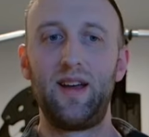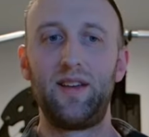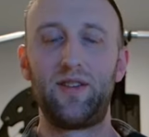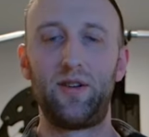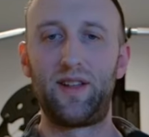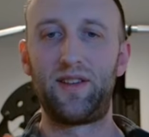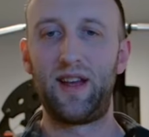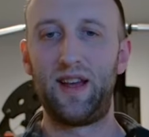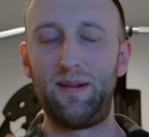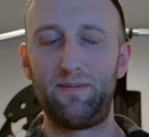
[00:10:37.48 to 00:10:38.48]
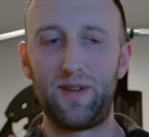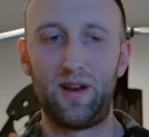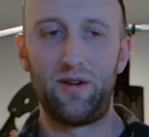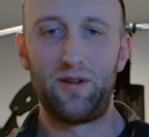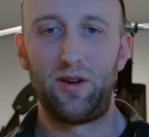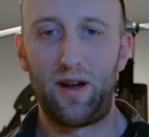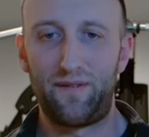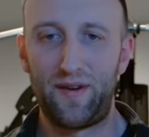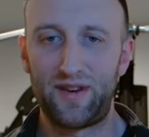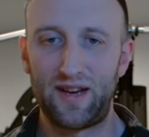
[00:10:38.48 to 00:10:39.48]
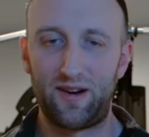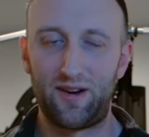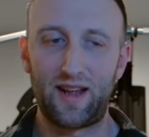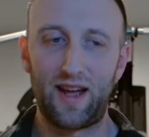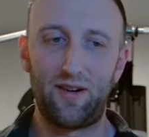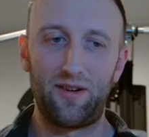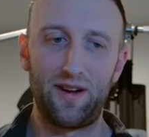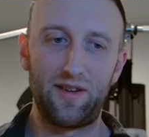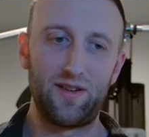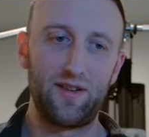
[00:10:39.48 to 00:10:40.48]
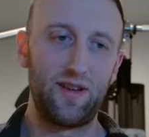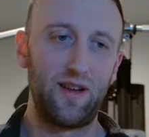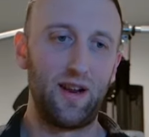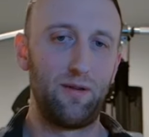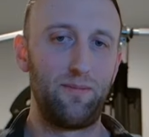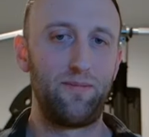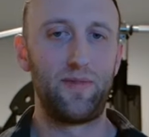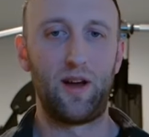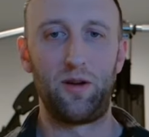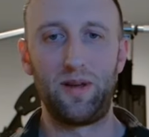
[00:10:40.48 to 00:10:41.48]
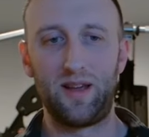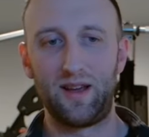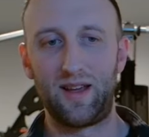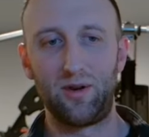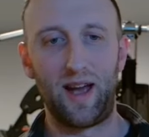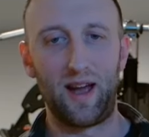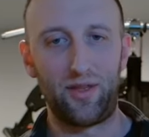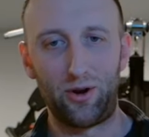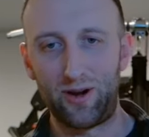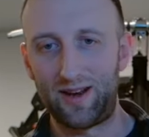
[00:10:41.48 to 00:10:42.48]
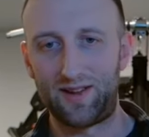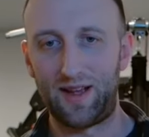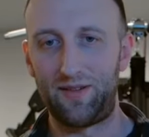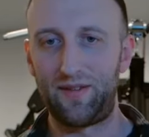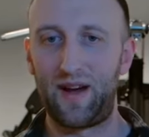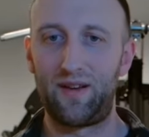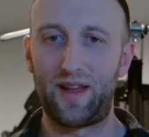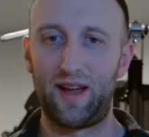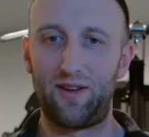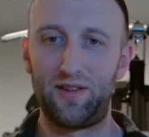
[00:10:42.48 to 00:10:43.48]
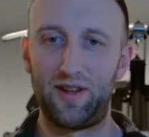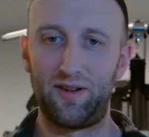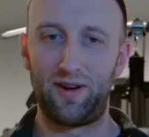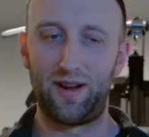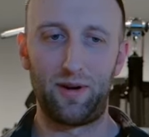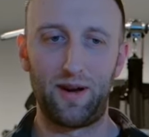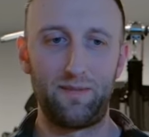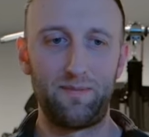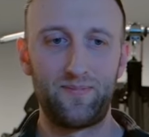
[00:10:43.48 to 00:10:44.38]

So let's say, you know, you're at 1500 calories, you know, that would be, you add 30 to 75 calories in right away.